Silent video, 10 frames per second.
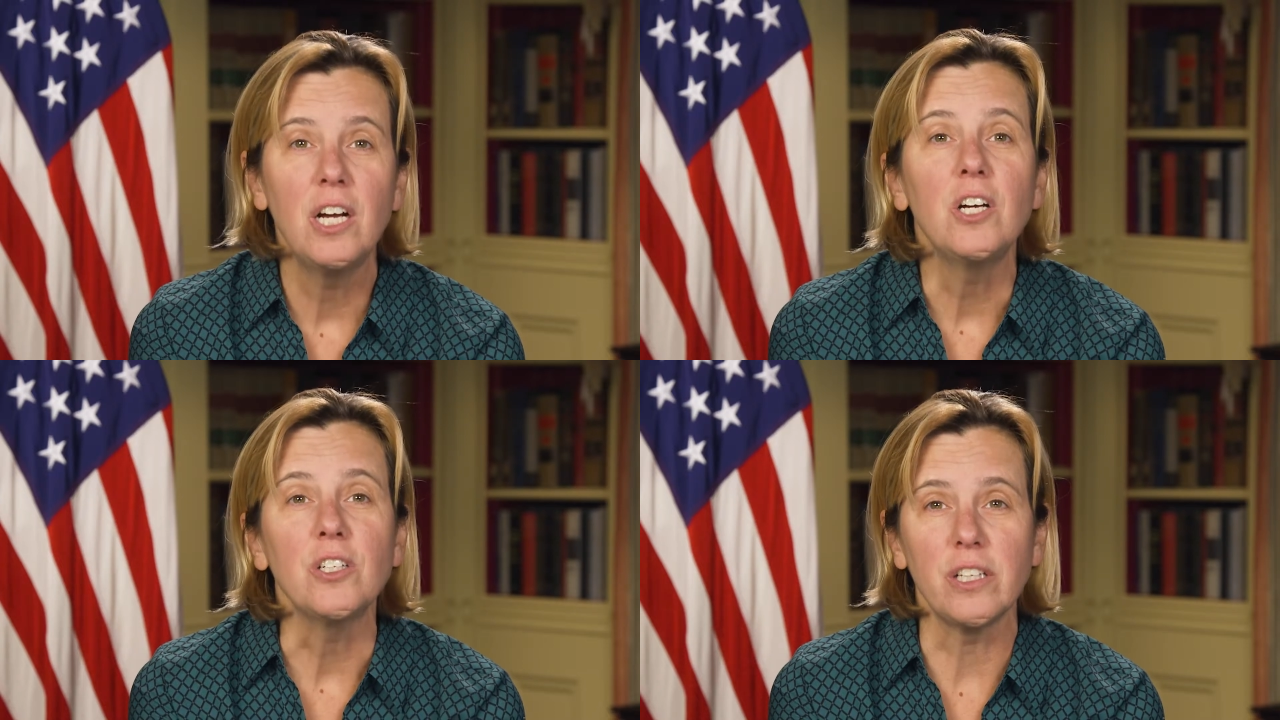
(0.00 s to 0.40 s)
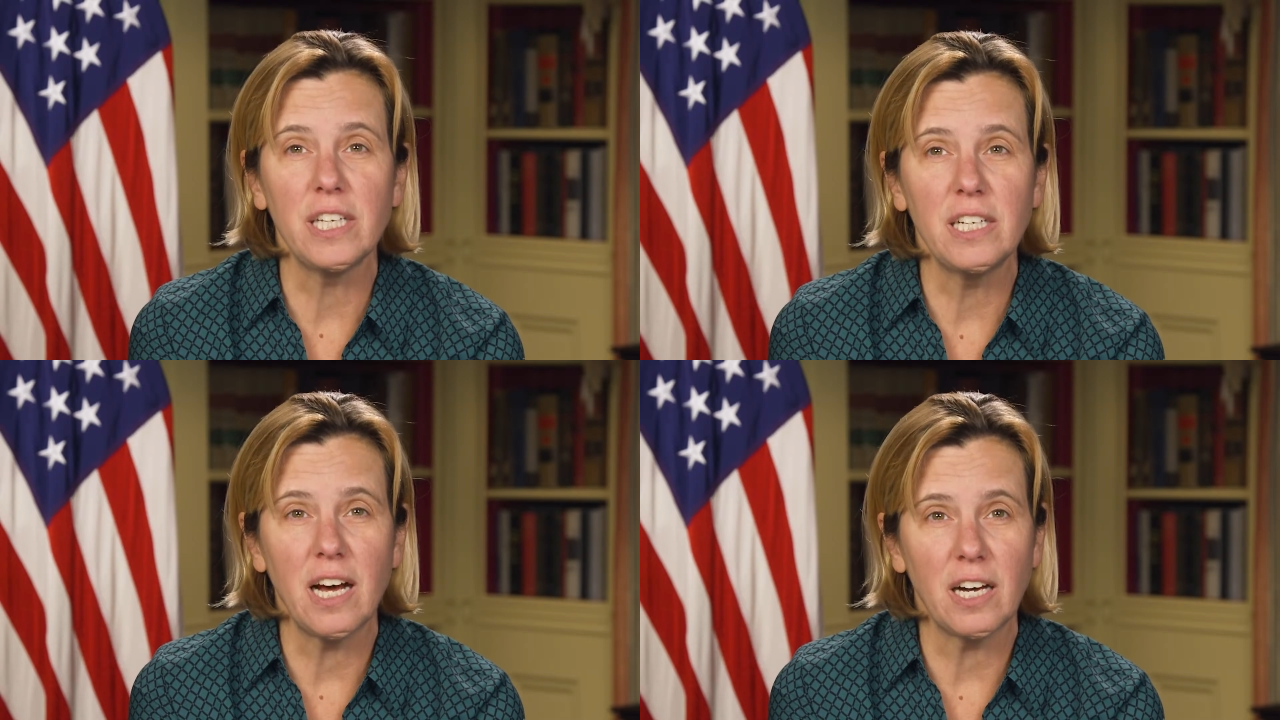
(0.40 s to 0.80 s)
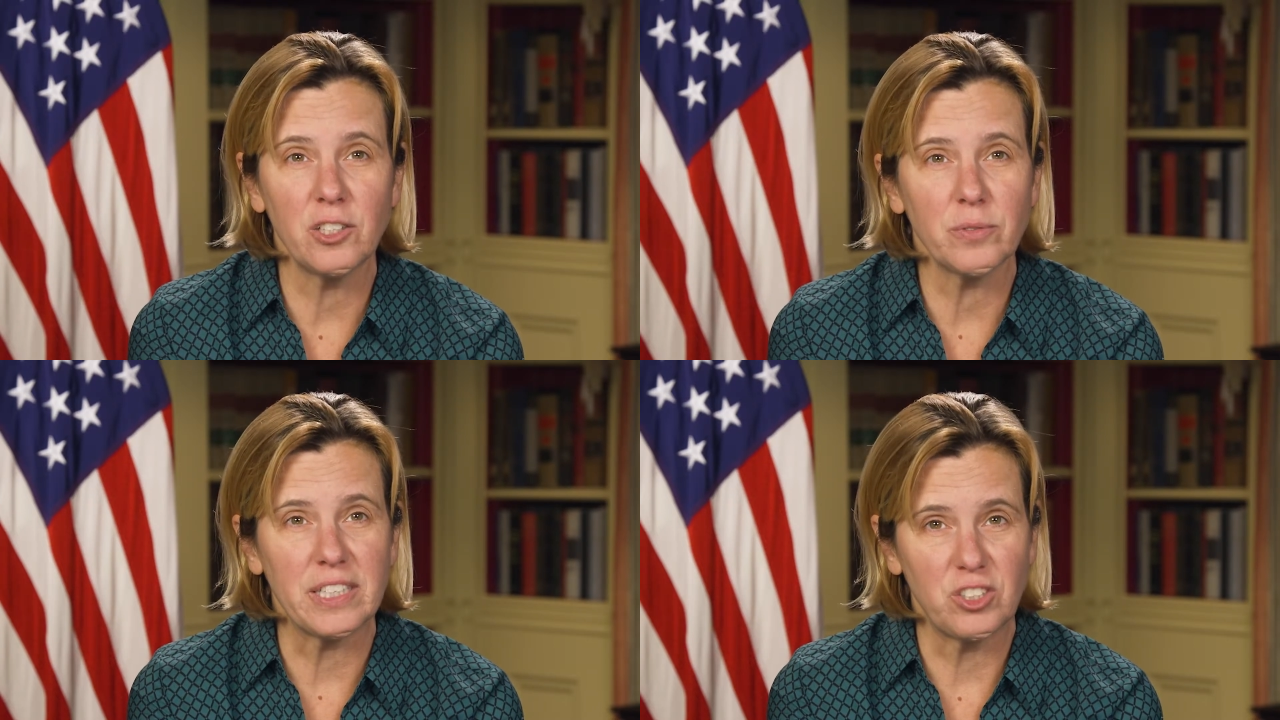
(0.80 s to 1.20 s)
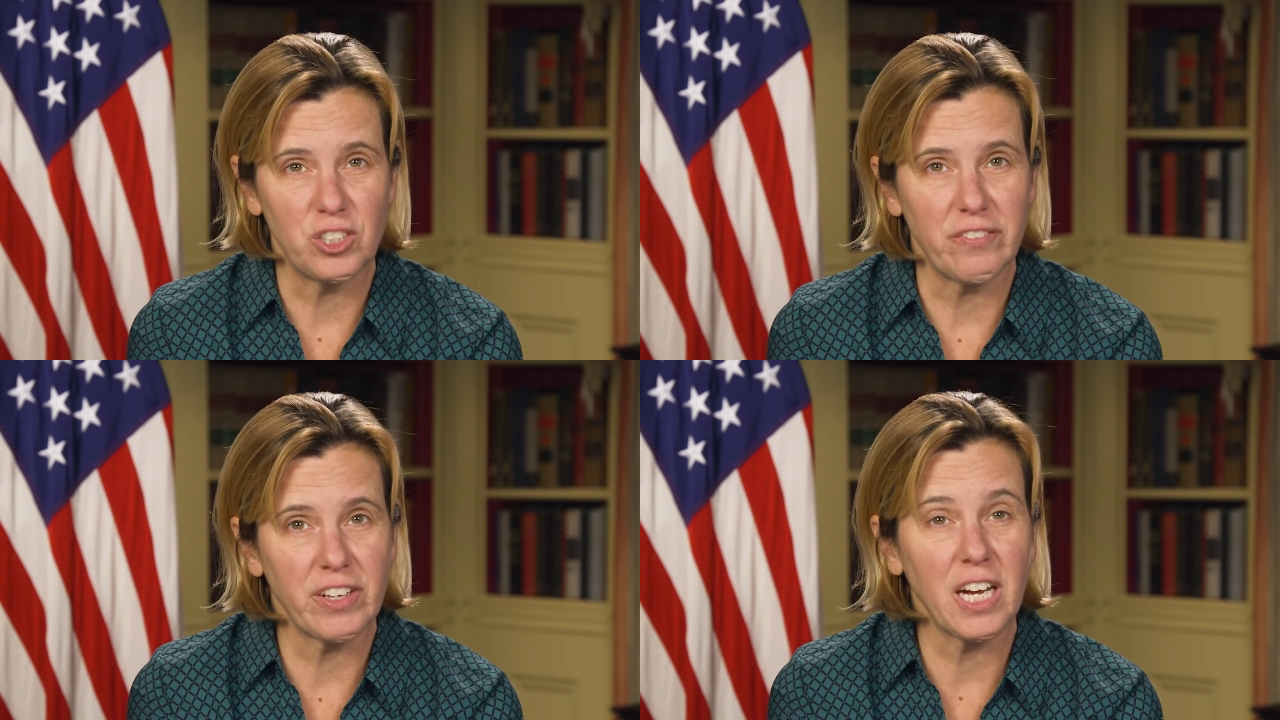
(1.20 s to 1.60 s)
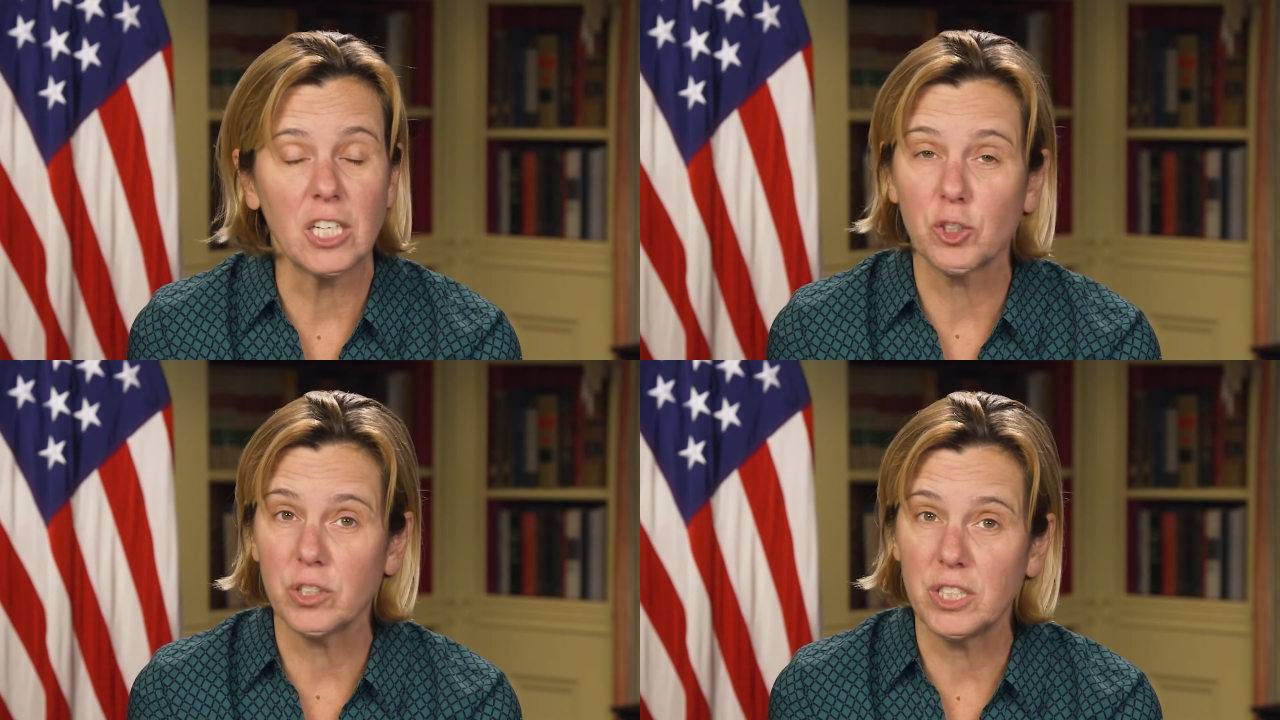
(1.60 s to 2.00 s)
to the inauguration of the
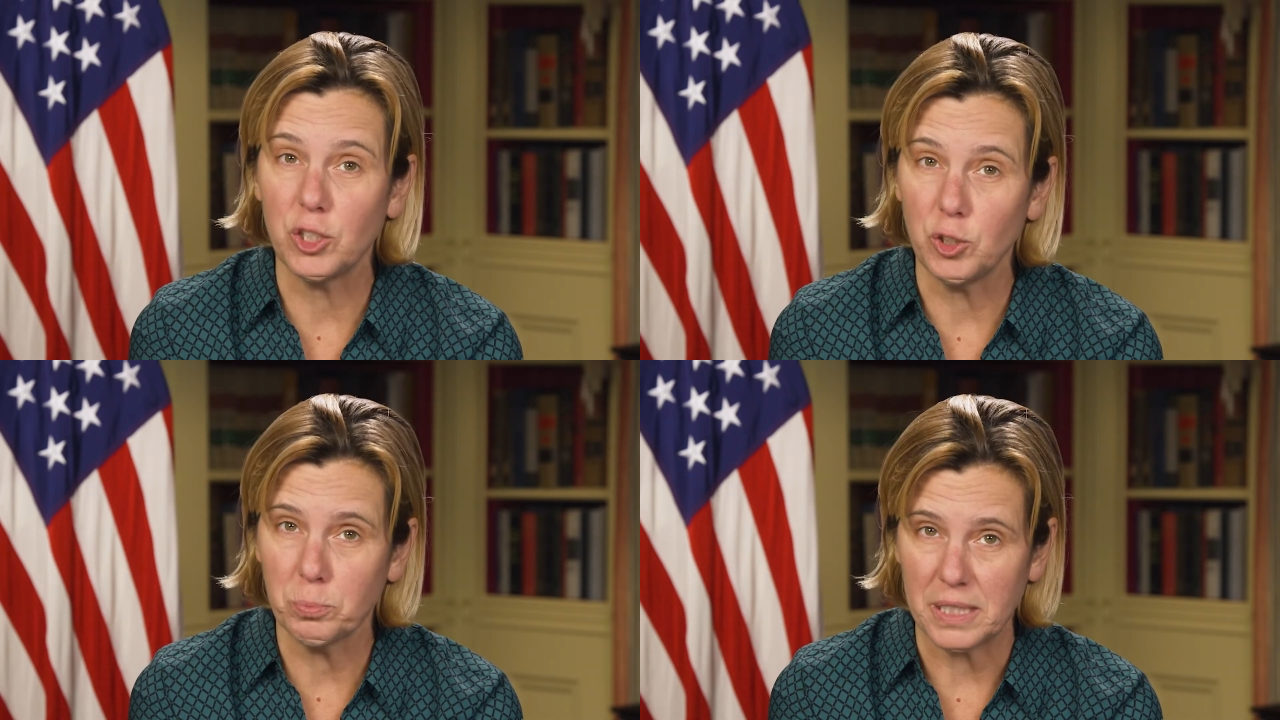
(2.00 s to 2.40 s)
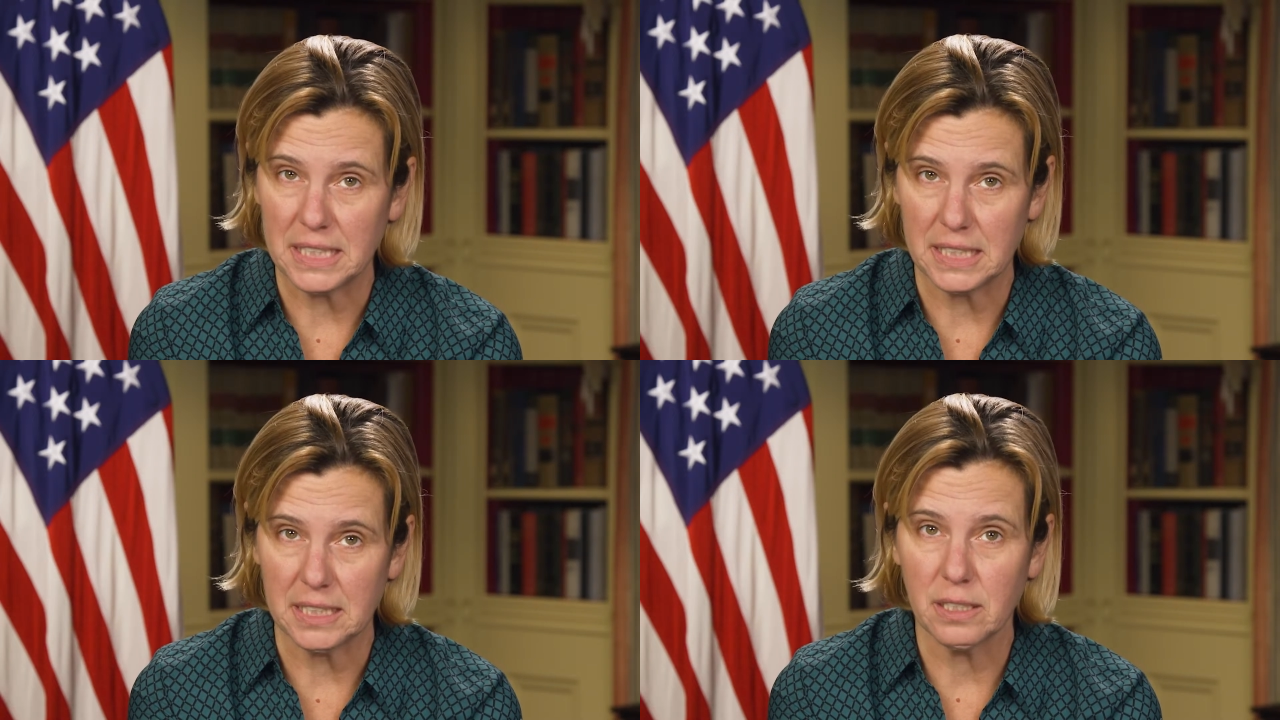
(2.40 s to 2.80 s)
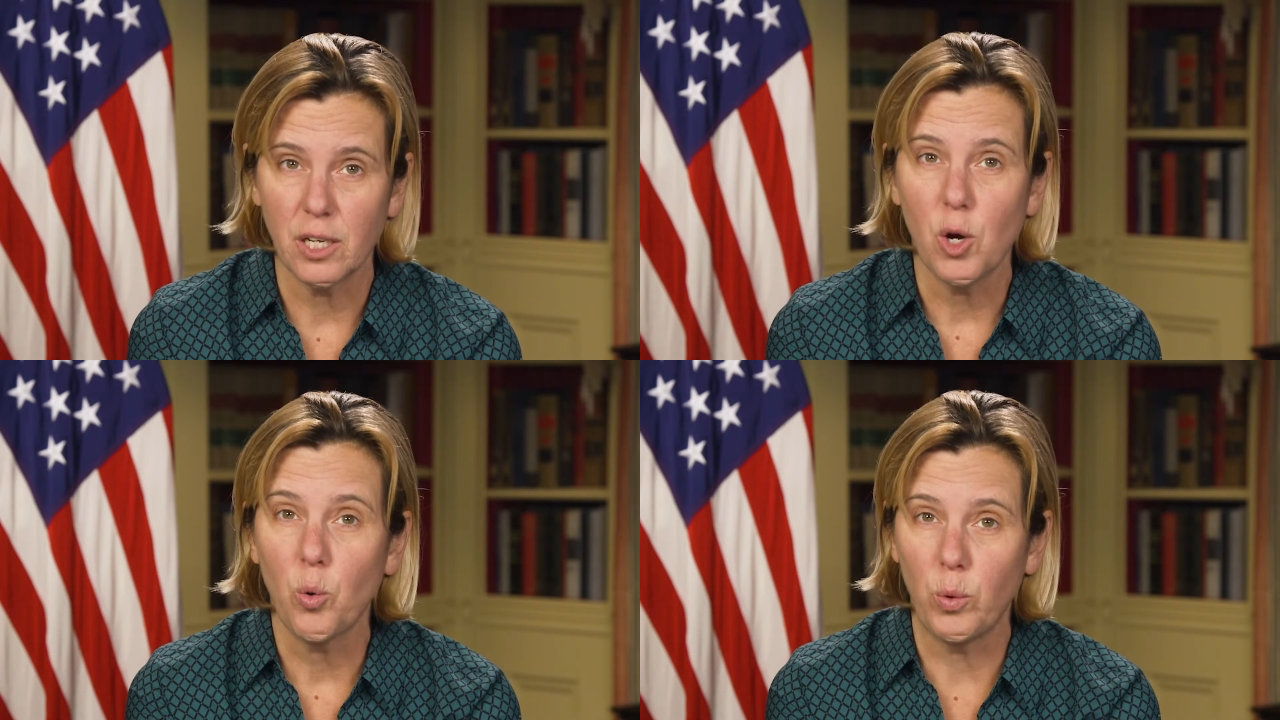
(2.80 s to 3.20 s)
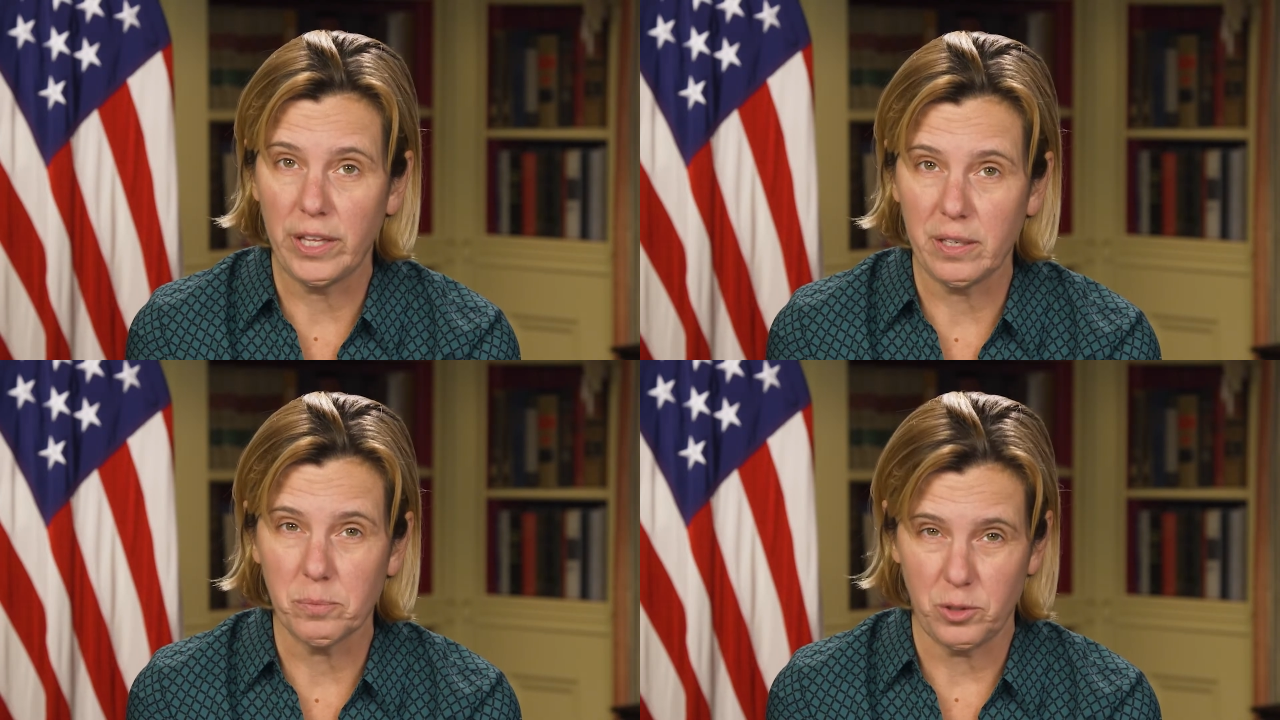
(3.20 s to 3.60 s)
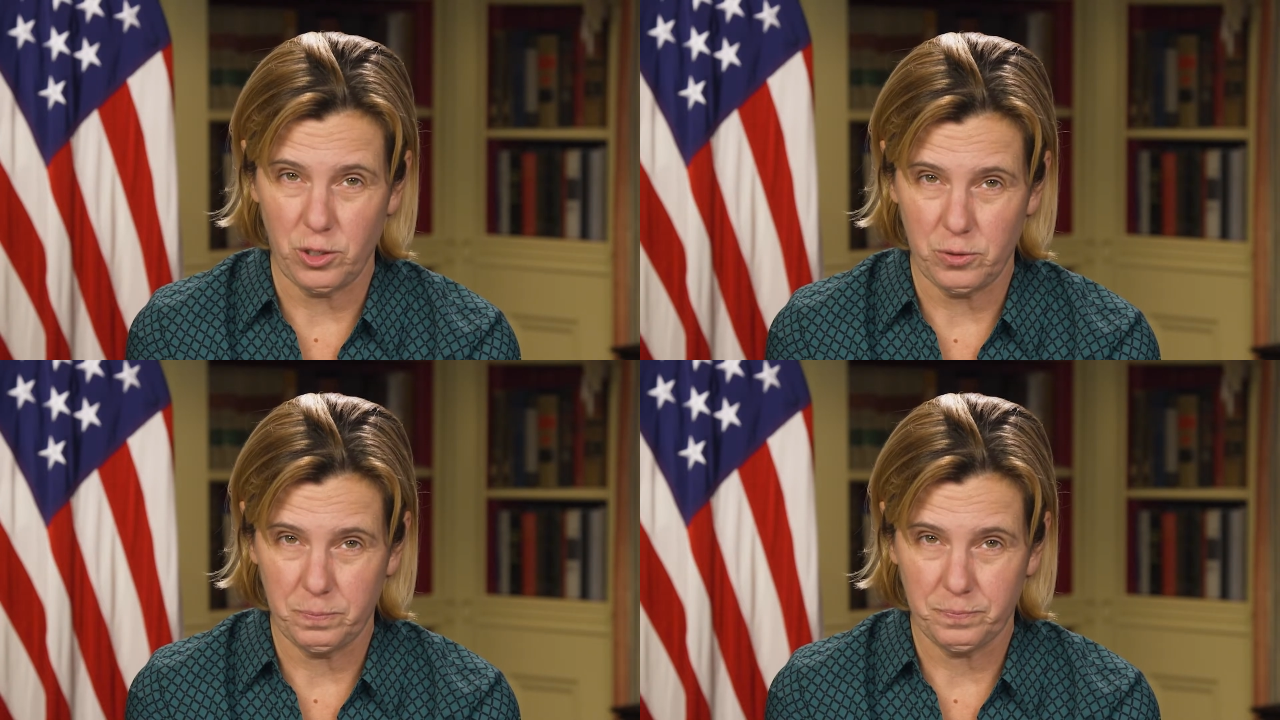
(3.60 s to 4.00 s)
country's new president, William Ruto.